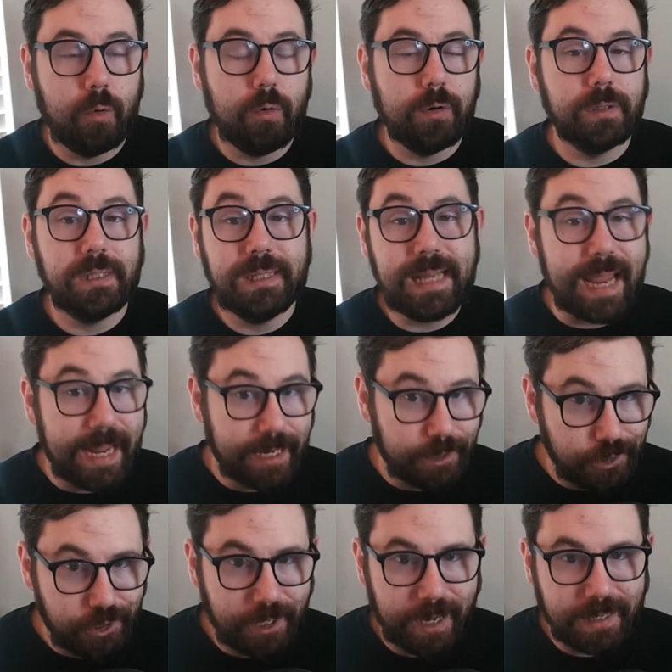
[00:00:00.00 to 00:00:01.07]
or
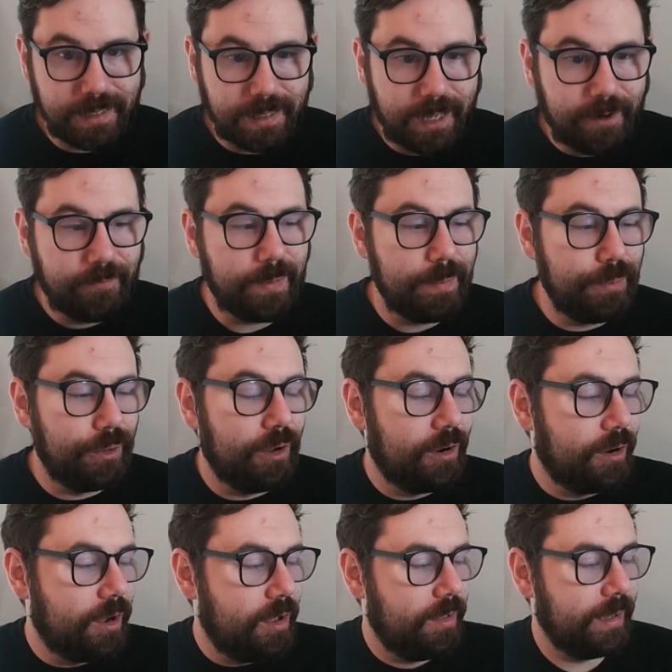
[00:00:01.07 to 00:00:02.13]
Sage, as a lot of people
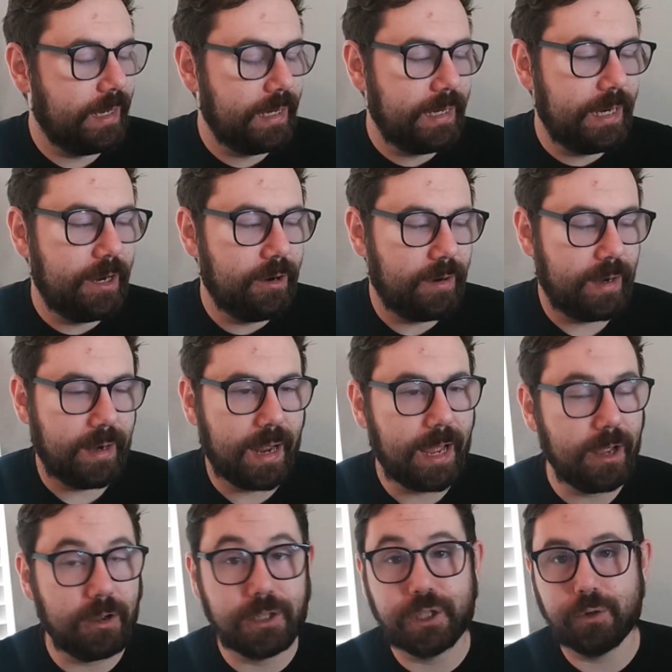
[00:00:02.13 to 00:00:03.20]
are calling it here, and
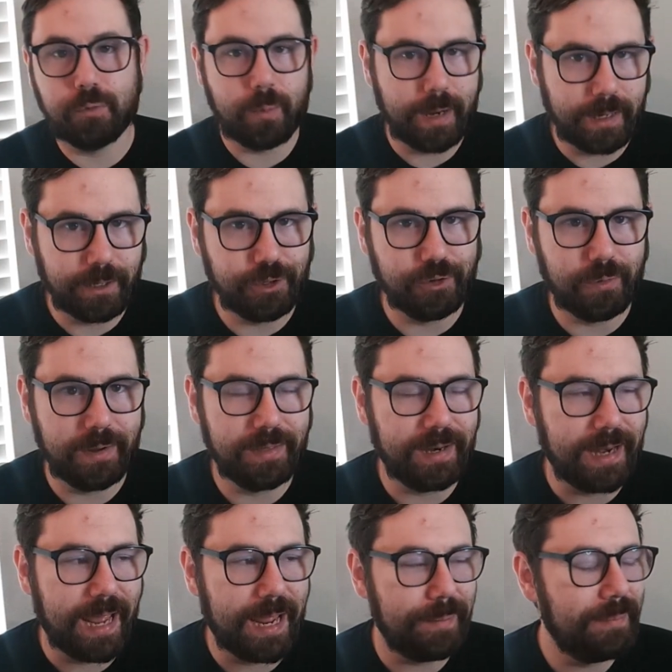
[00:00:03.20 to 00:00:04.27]
I also quite enjoy the
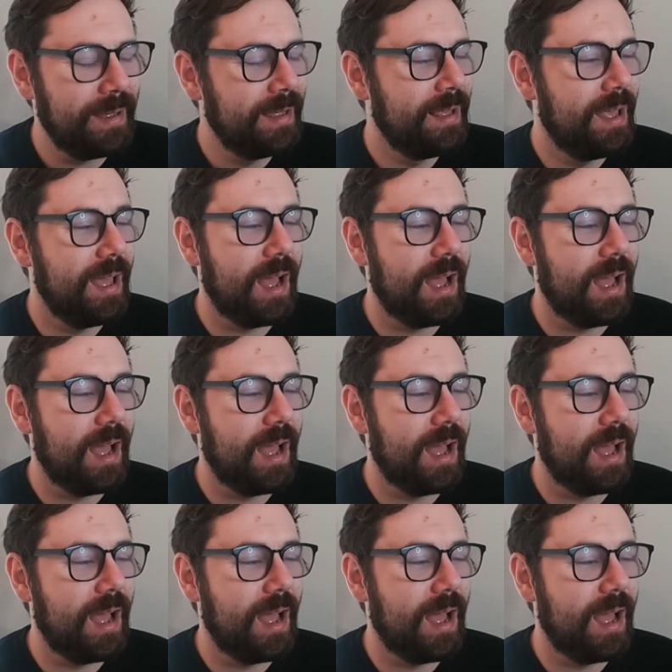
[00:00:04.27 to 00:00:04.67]
name,